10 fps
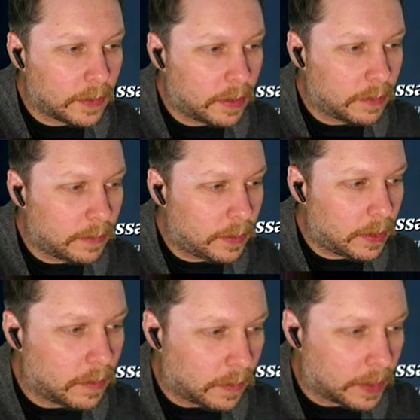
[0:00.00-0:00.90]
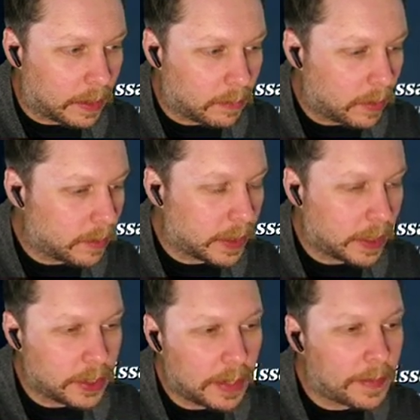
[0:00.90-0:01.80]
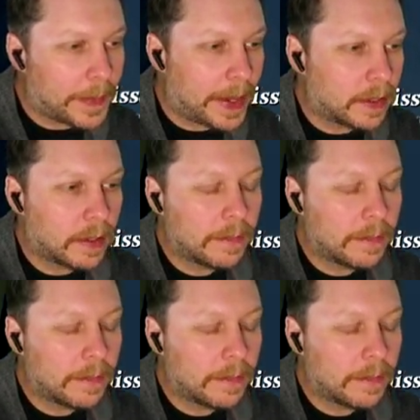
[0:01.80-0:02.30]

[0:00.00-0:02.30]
Oh no. Okay, well, we're gonna get gems back.